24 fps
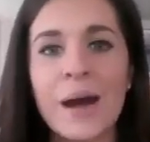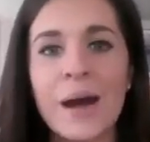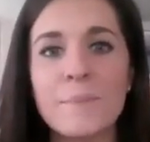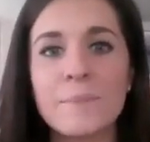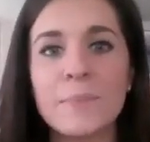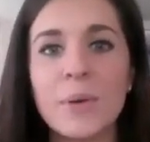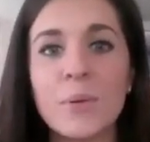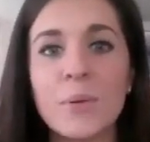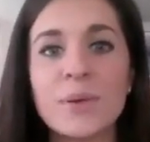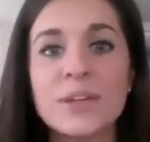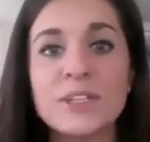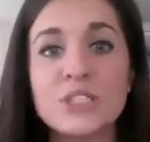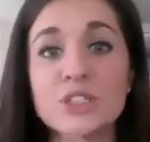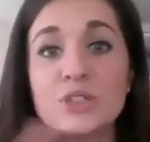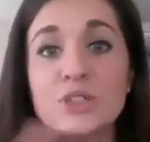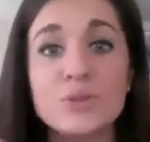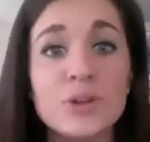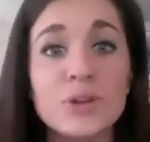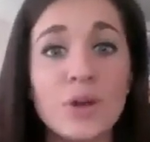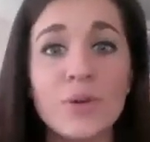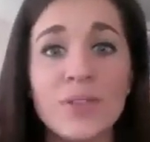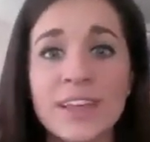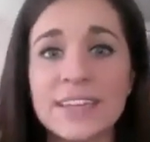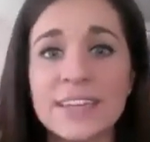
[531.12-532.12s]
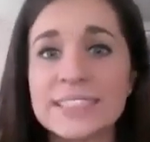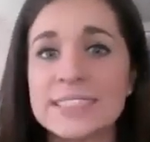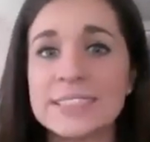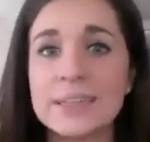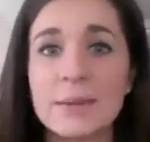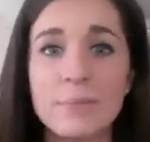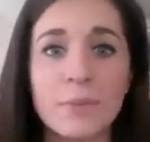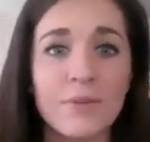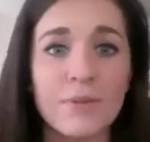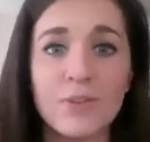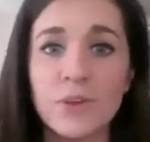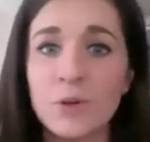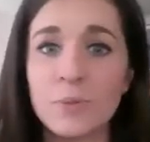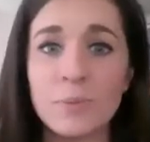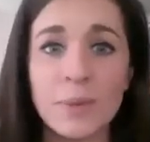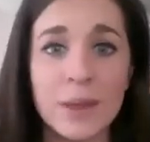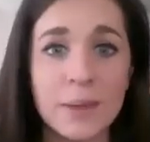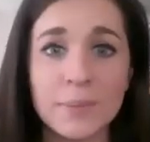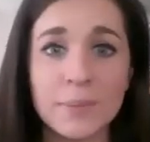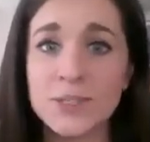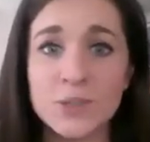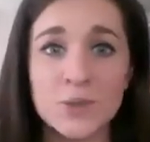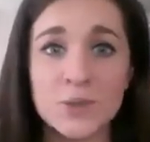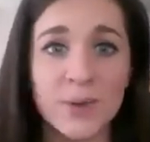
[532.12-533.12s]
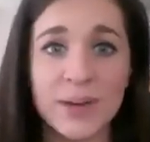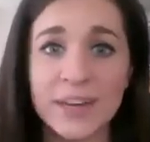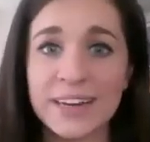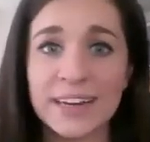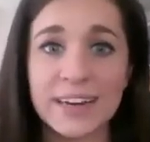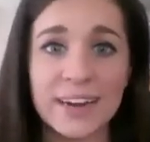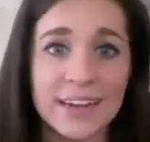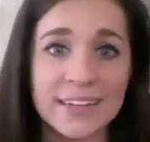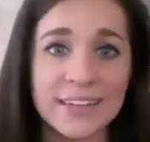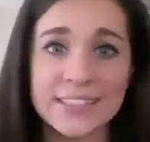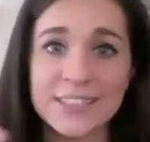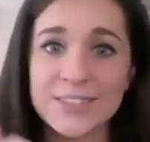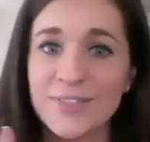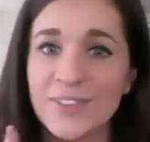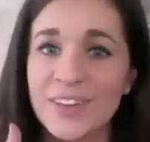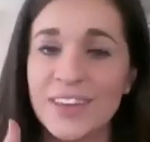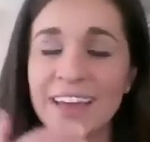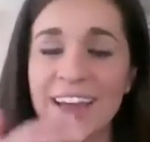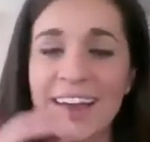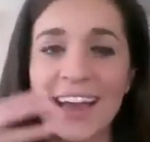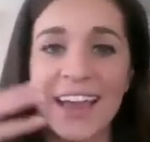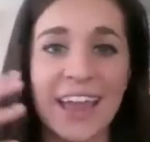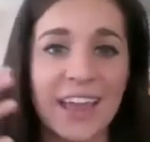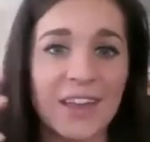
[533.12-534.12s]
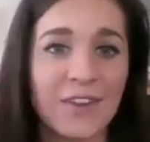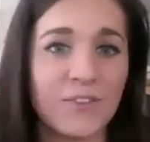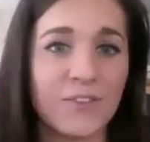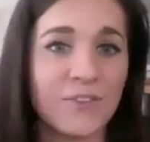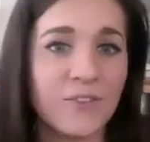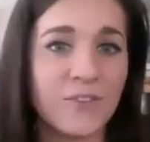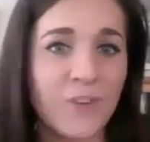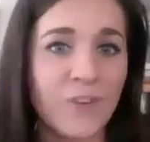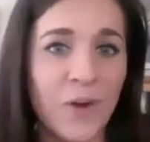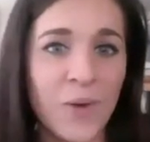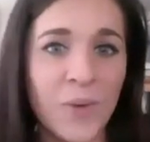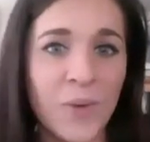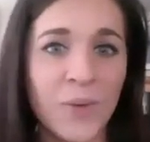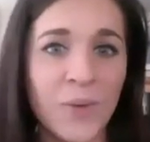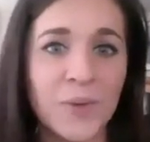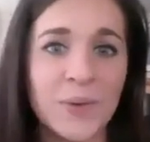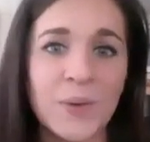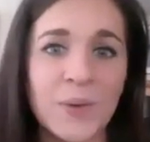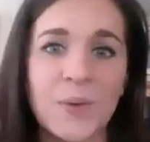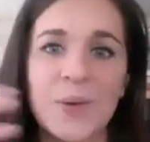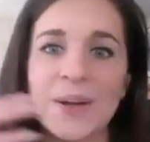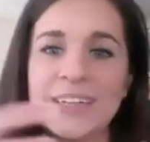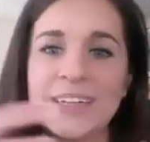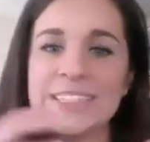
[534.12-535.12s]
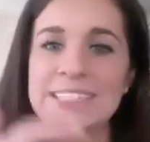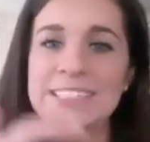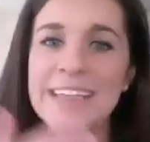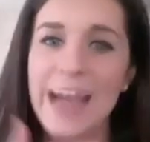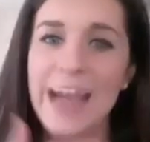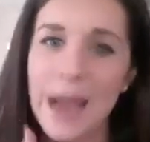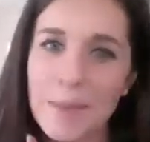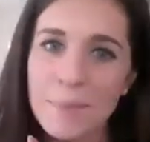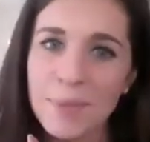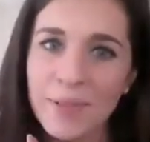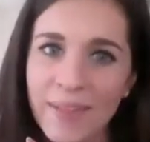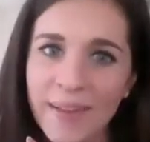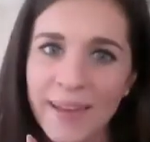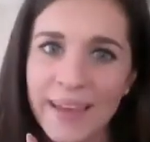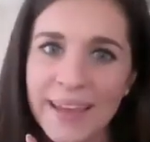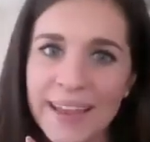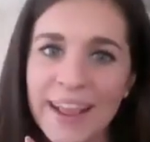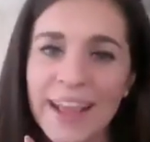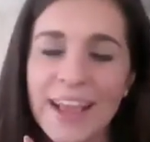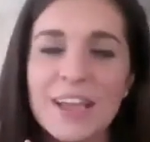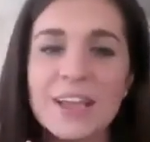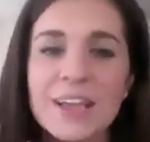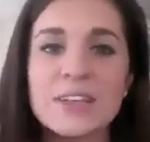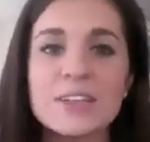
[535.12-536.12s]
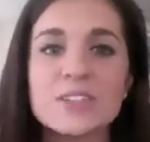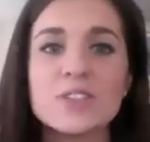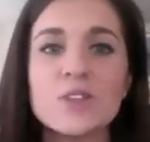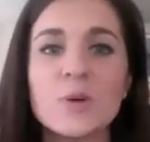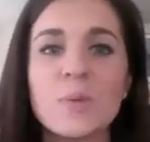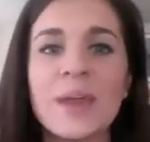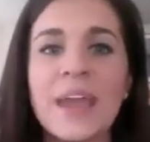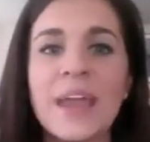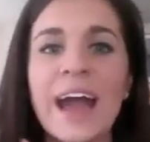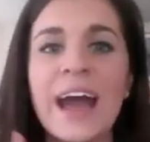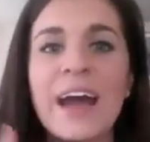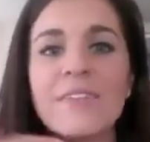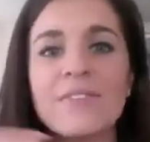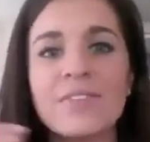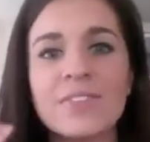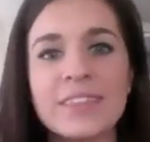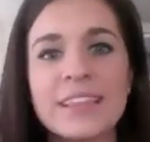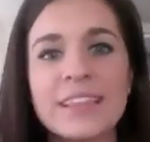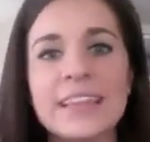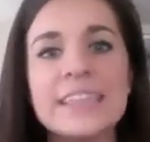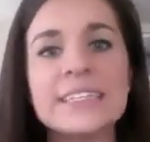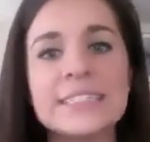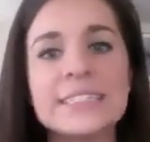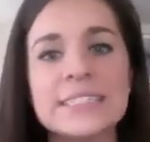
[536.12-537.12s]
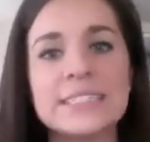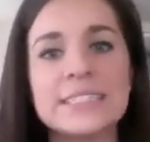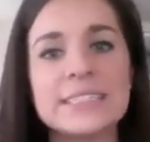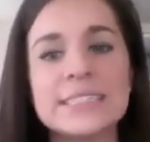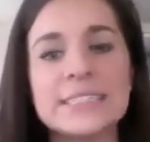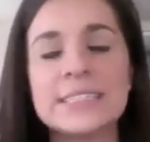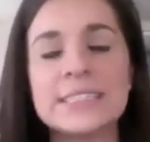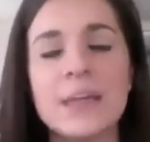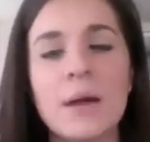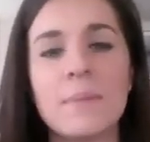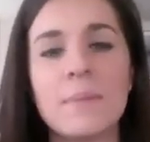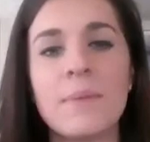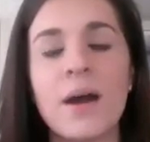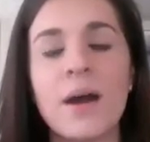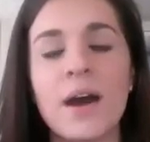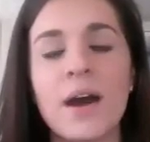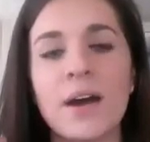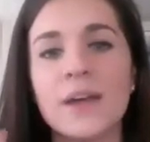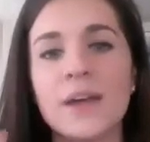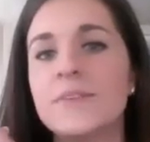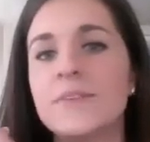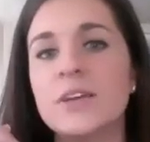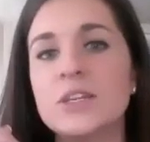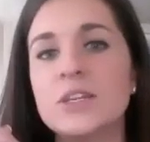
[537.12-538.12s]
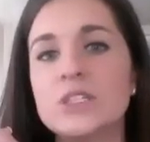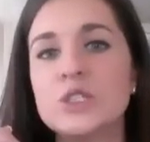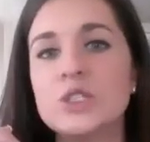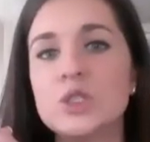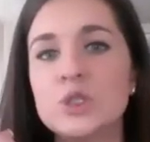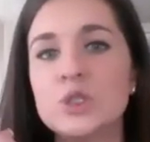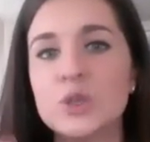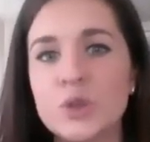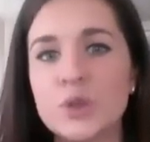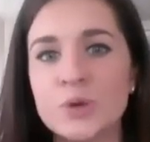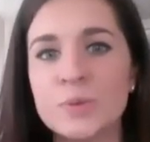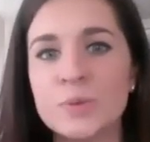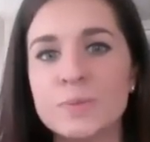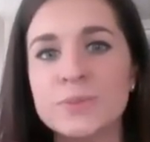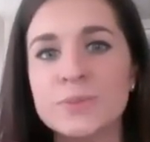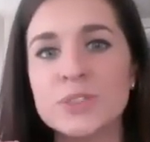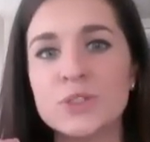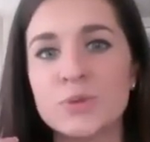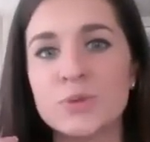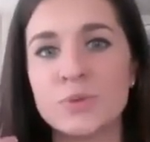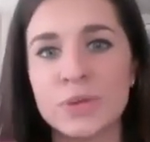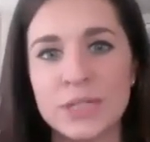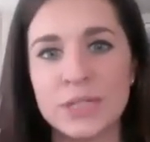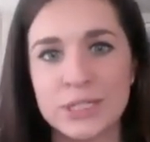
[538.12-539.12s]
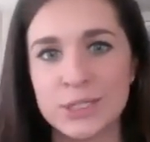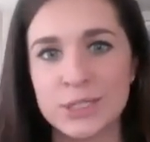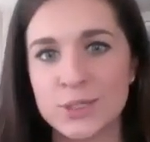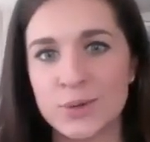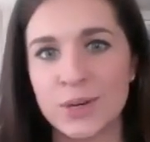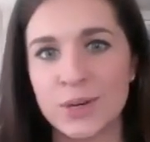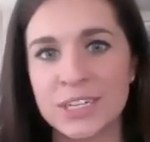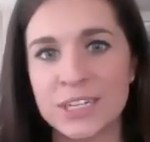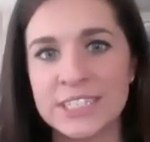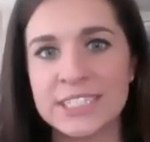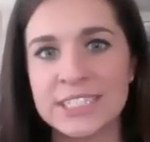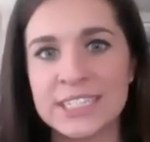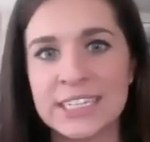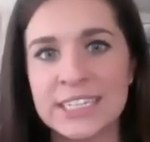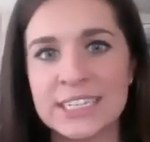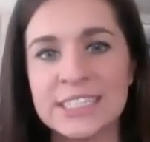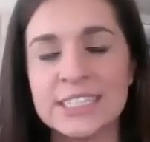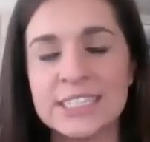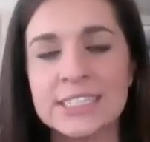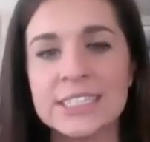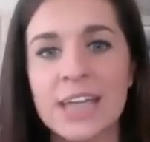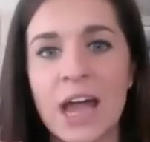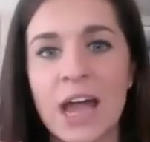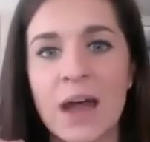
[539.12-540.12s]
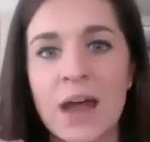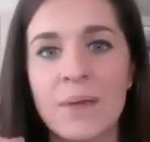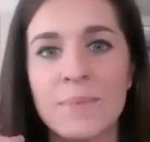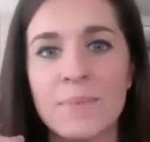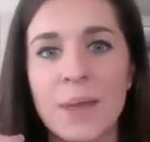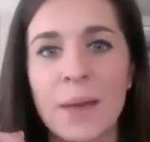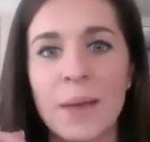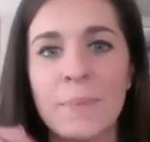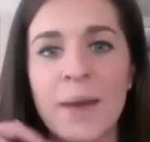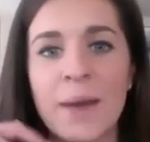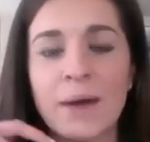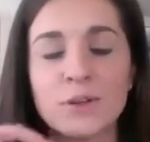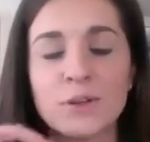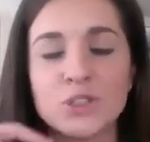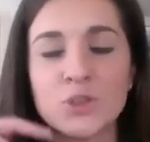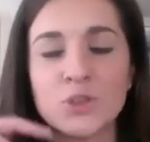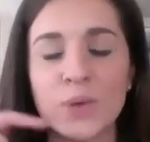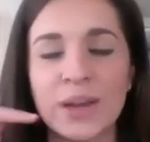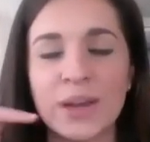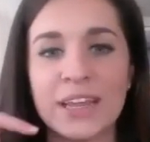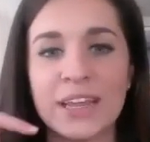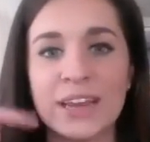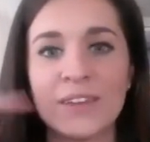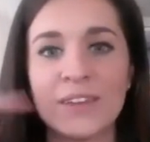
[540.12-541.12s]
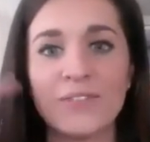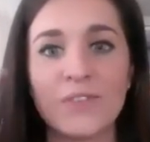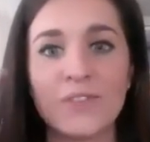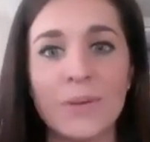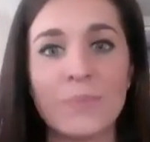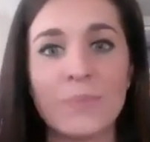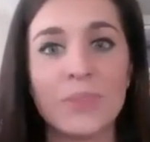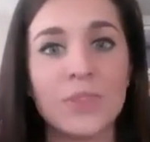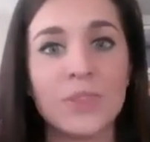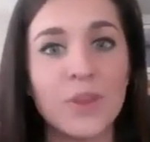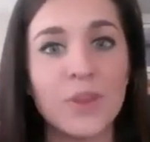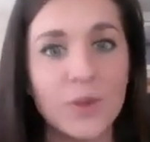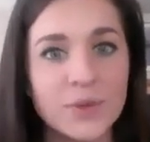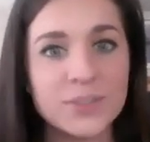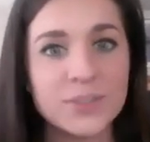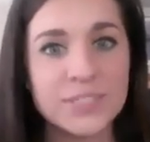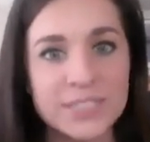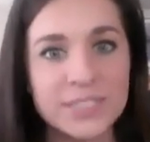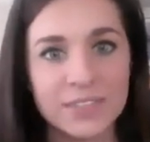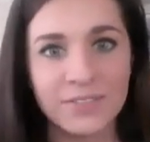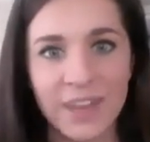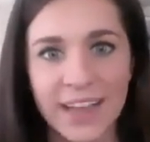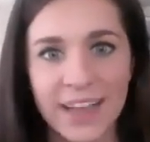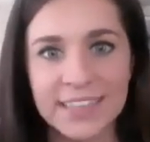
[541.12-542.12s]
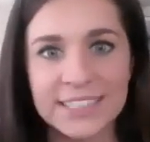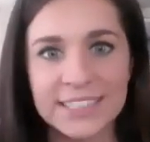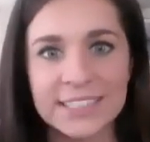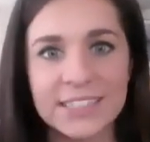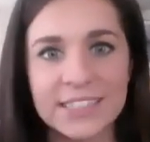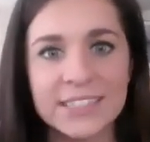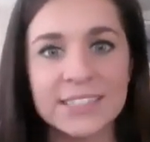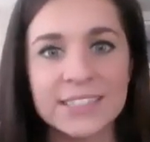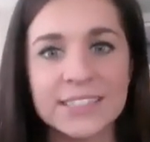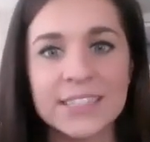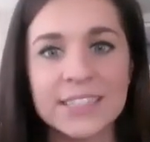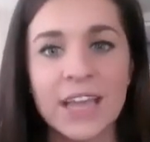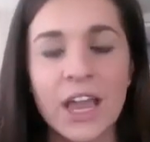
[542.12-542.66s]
But we do know that some of you may be joining us via a phone or a tablet. So we have linked some of Zoom's resources about joining from those devices